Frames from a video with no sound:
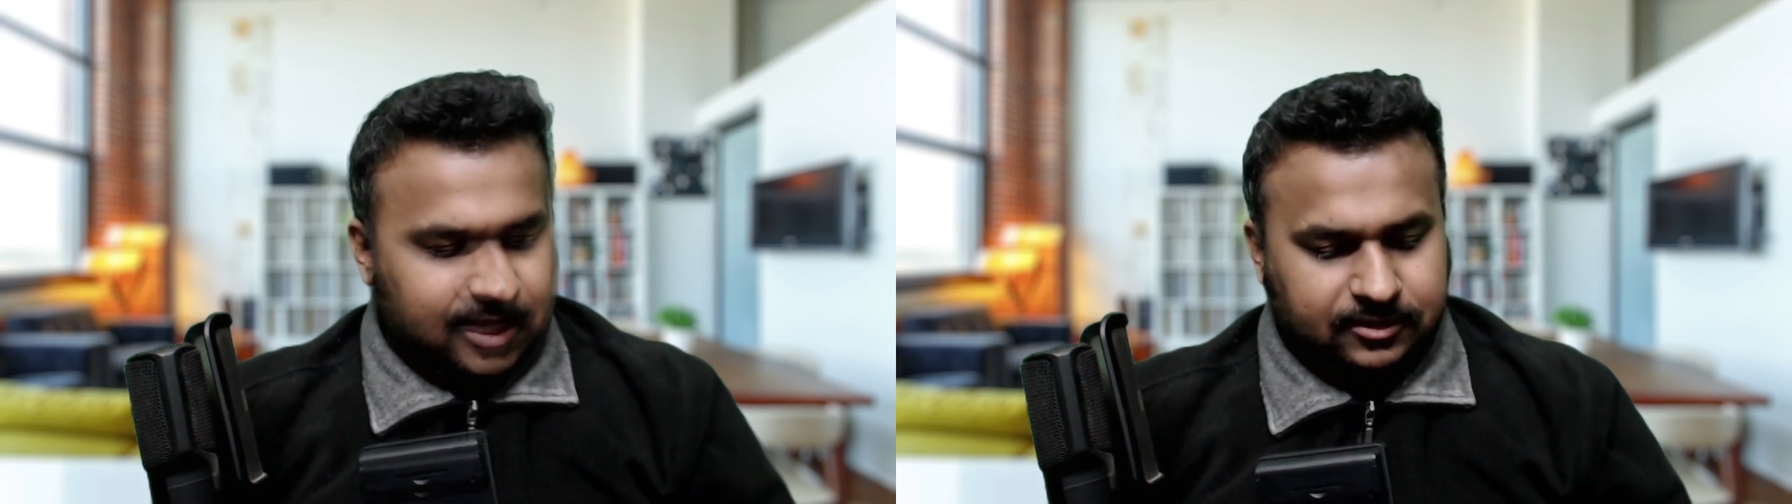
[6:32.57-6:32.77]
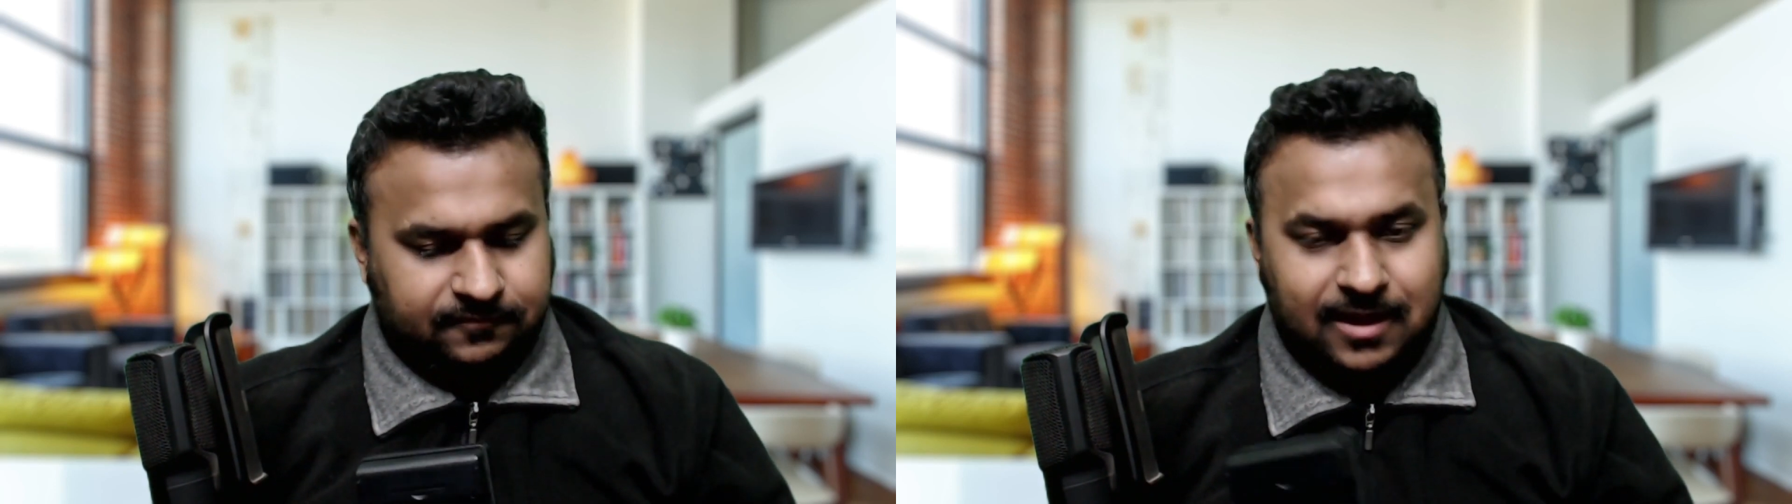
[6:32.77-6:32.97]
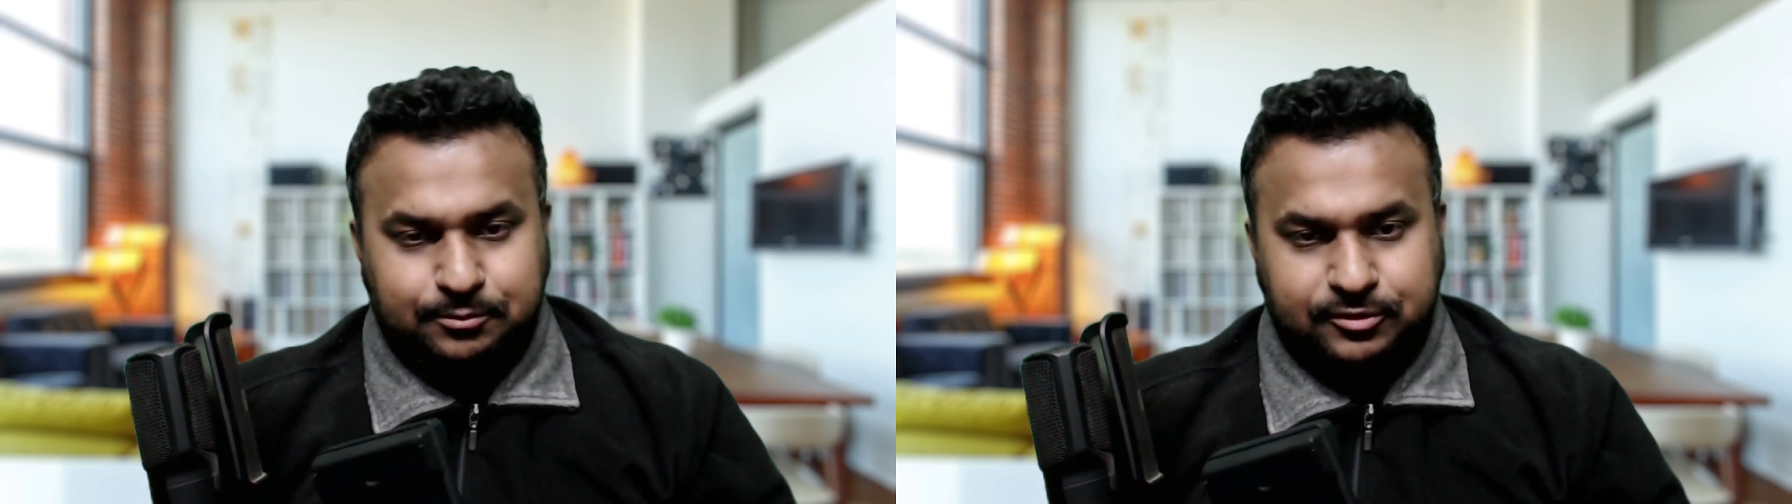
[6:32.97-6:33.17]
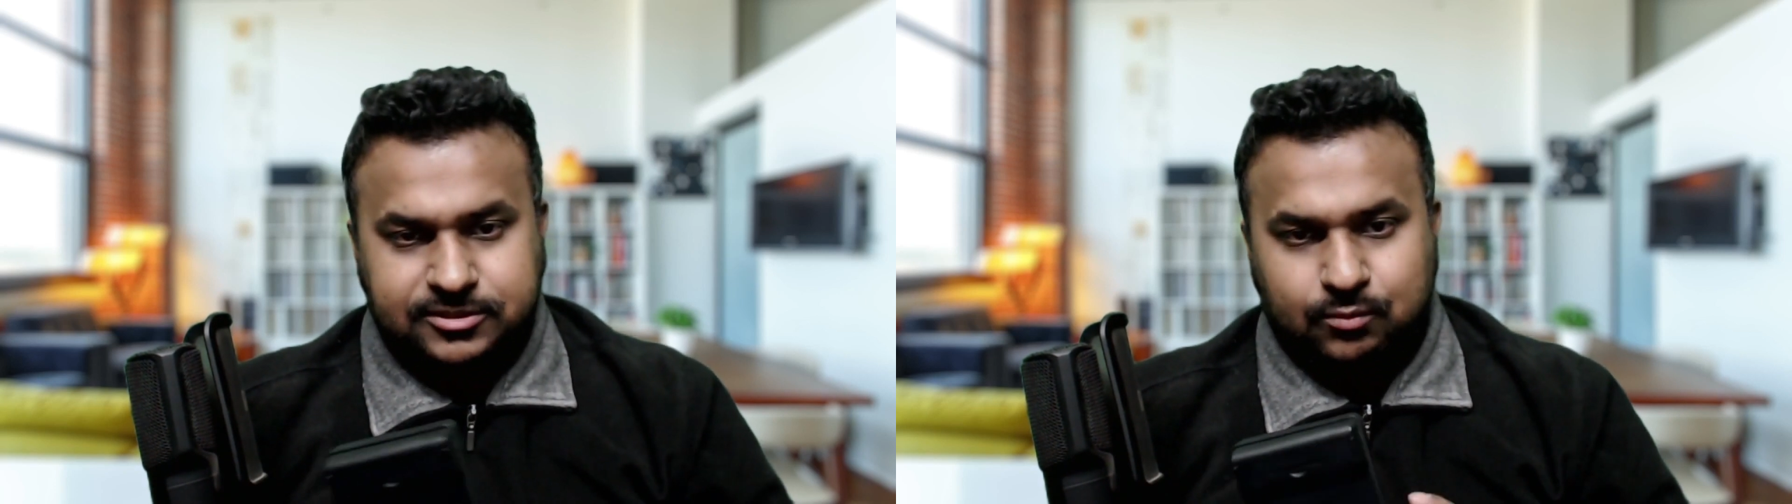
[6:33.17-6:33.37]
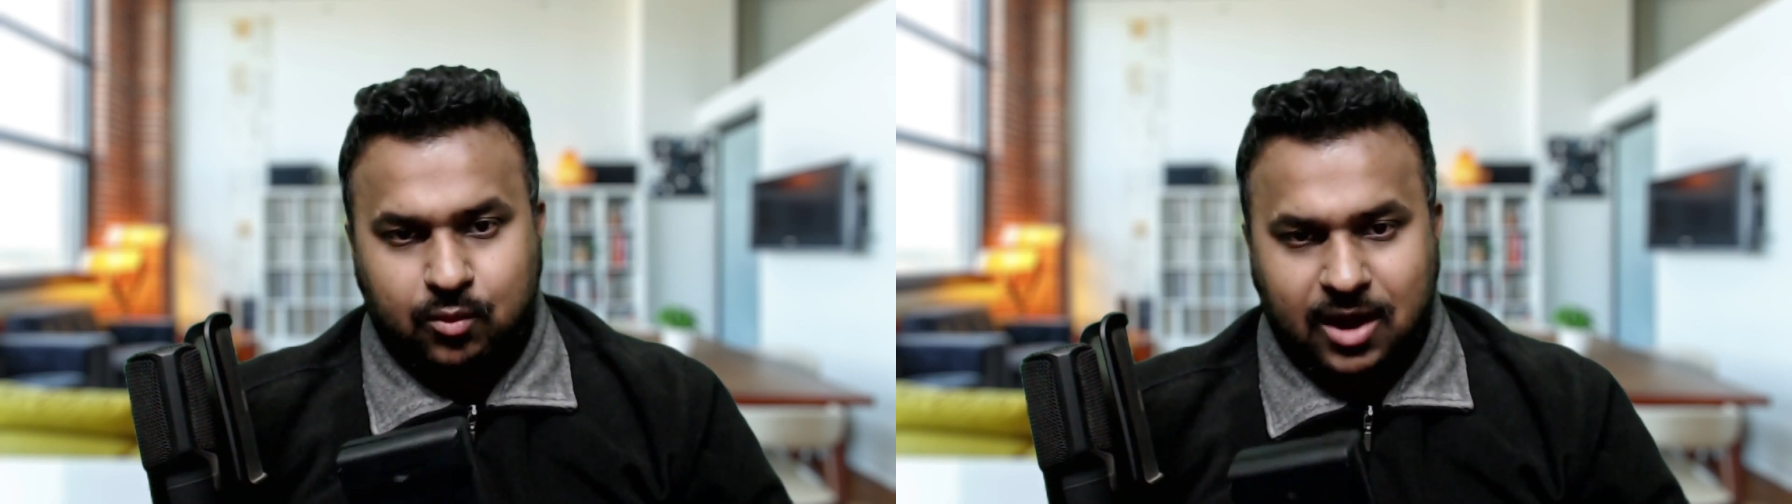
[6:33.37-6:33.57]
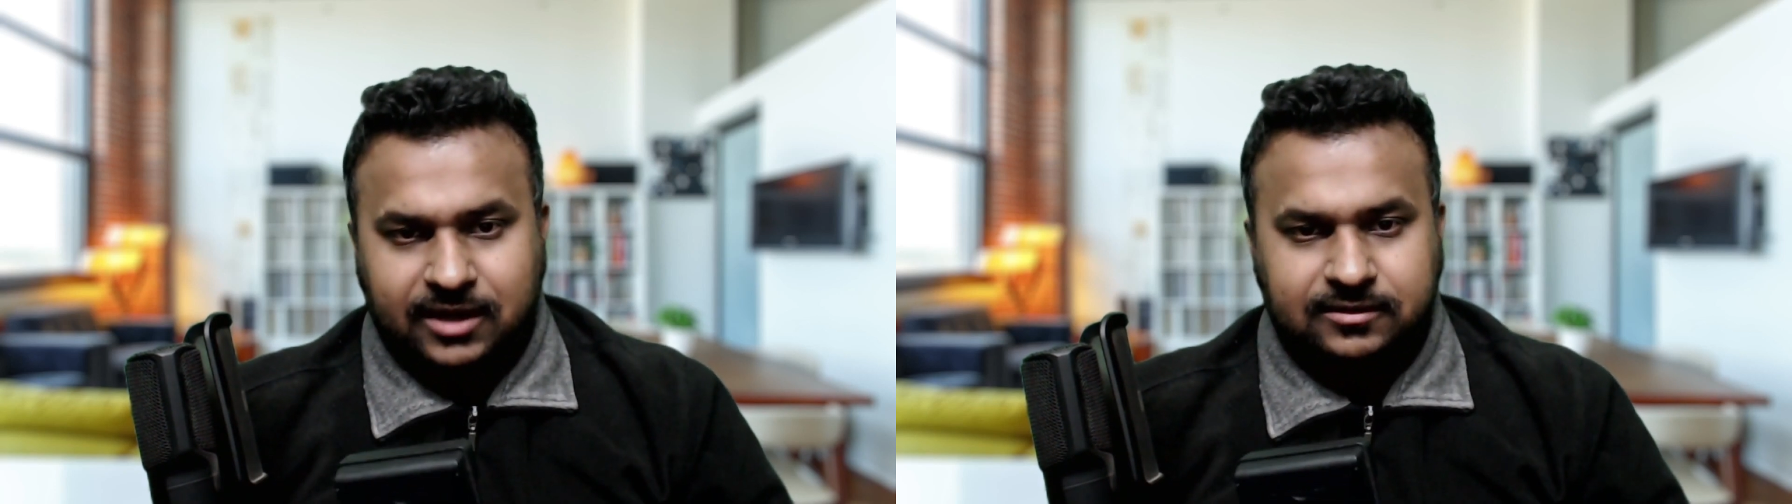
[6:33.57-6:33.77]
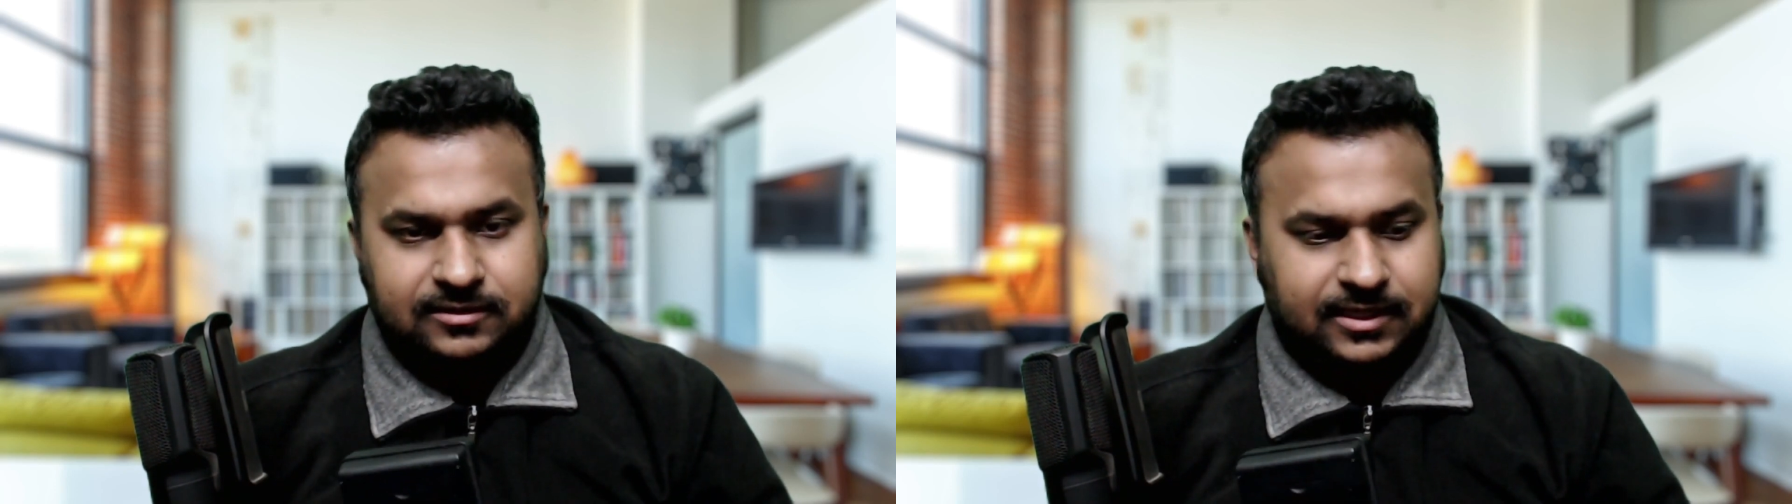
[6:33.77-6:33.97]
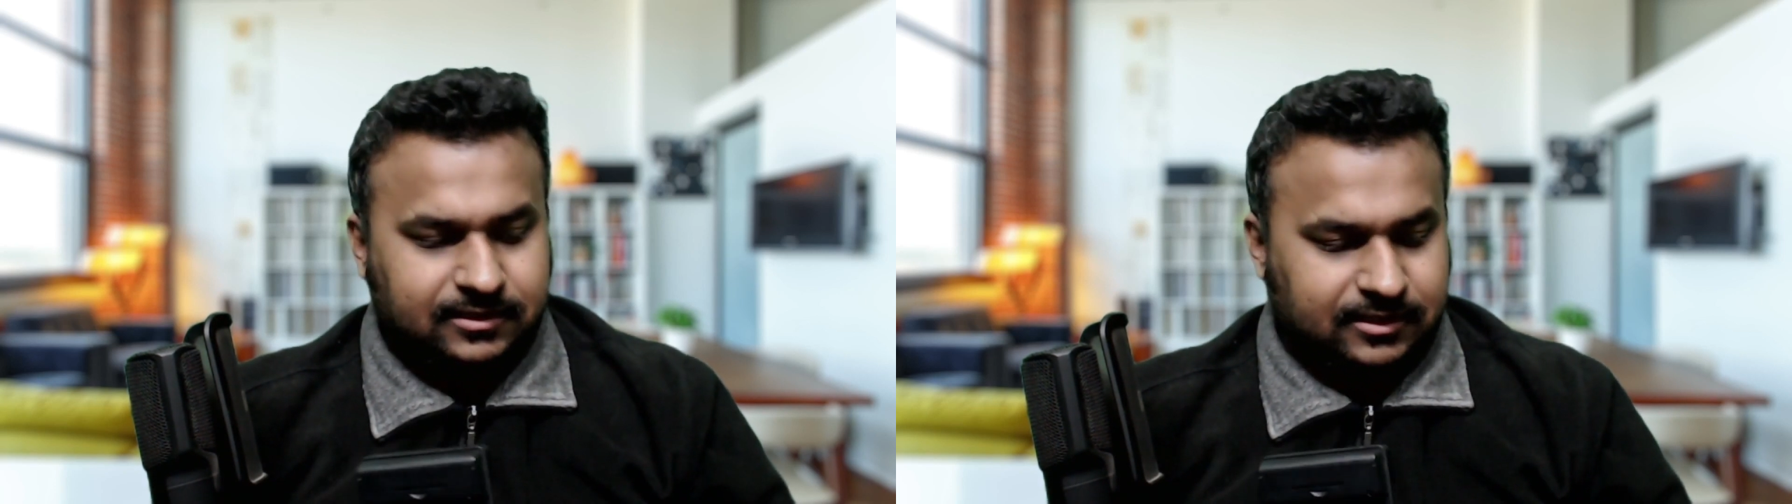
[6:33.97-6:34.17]
if I press 1,
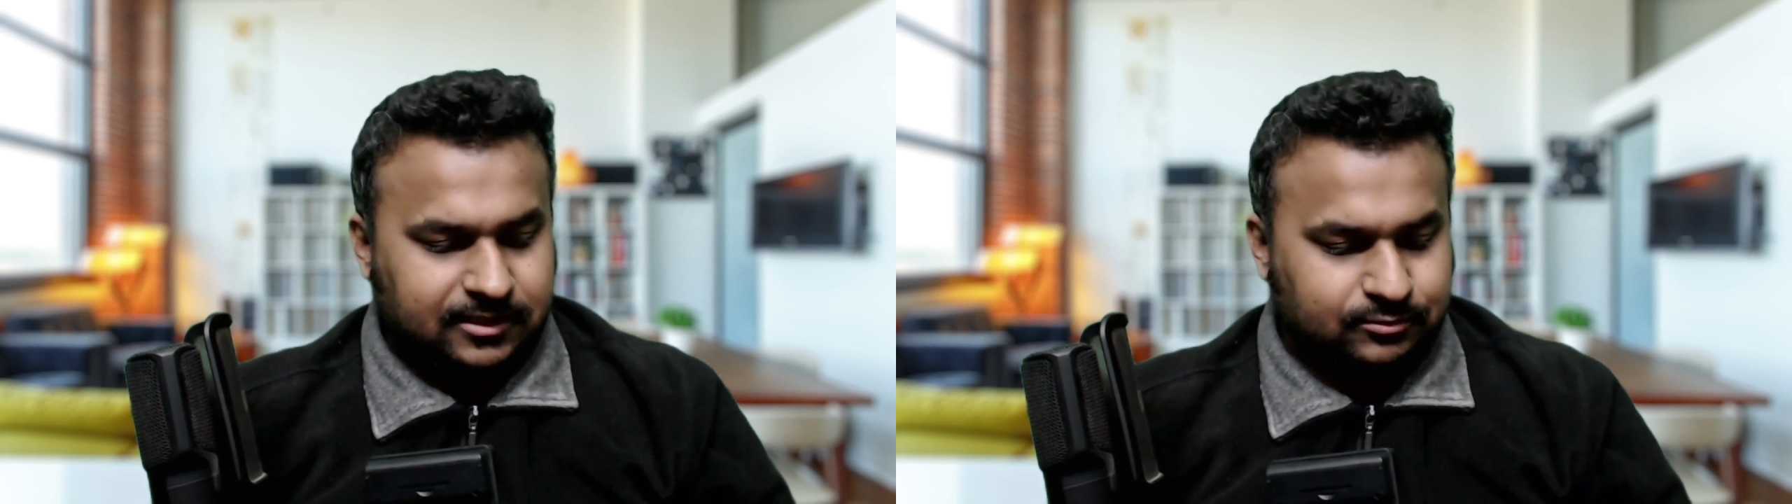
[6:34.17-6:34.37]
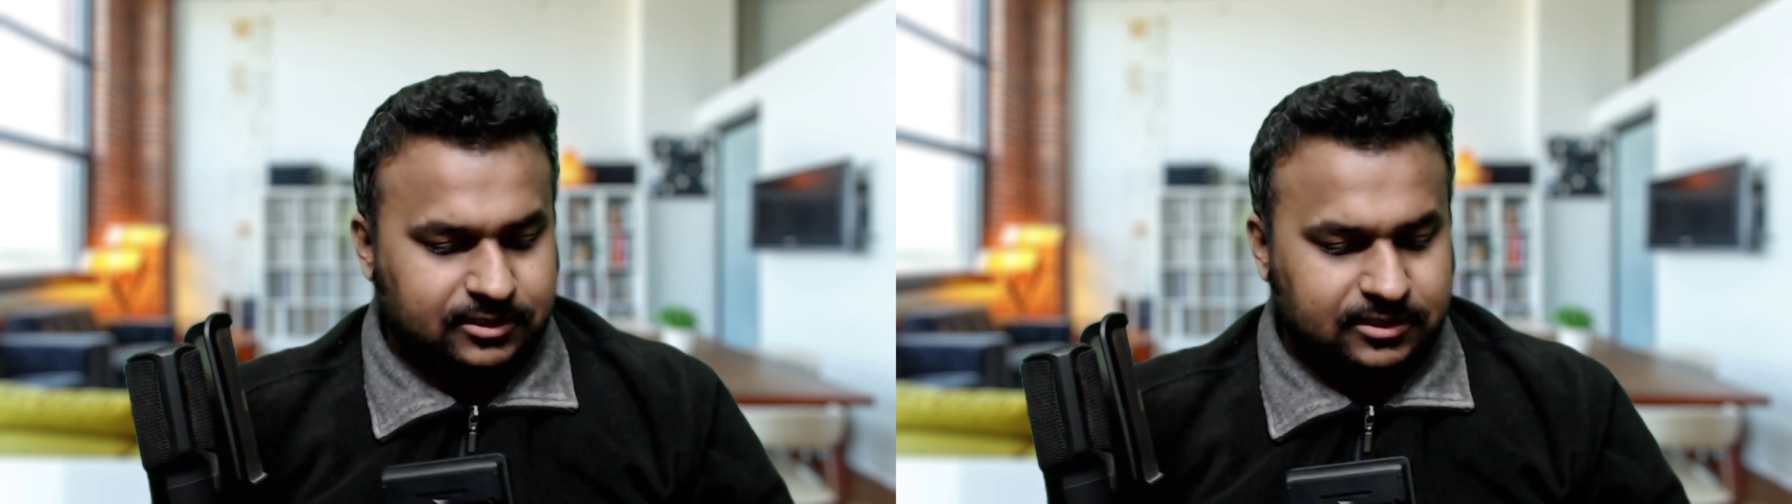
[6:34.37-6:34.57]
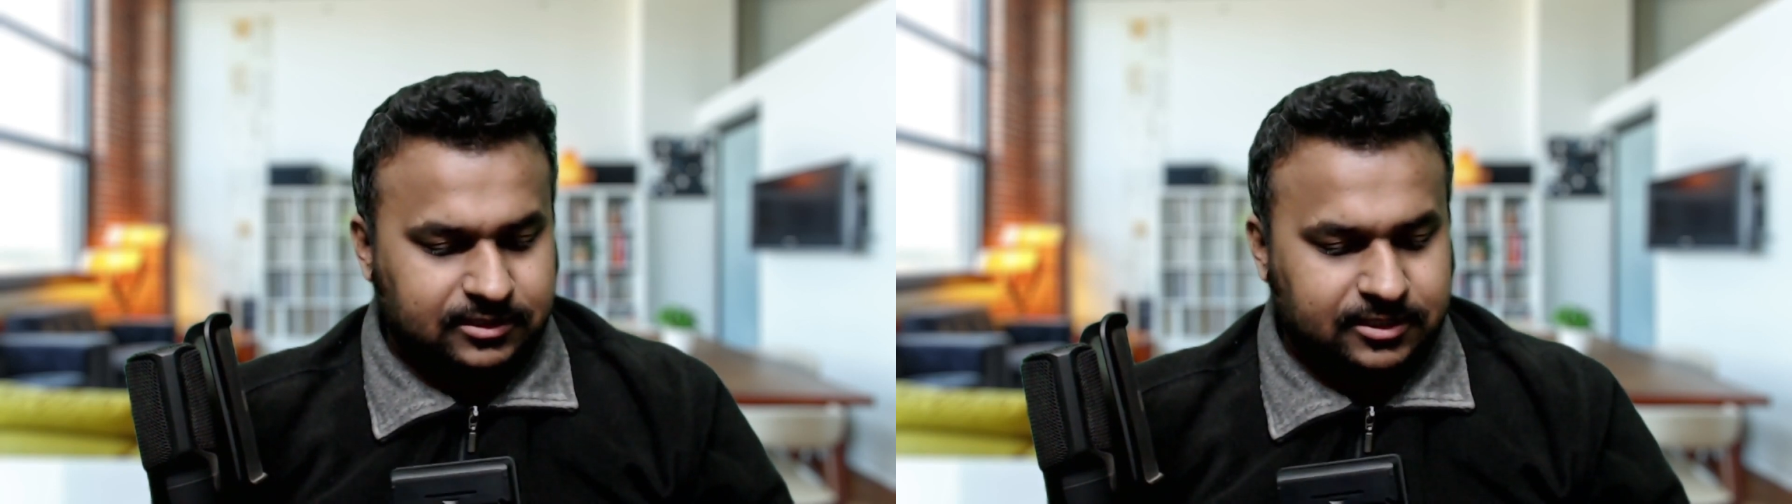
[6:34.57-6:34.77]
then it will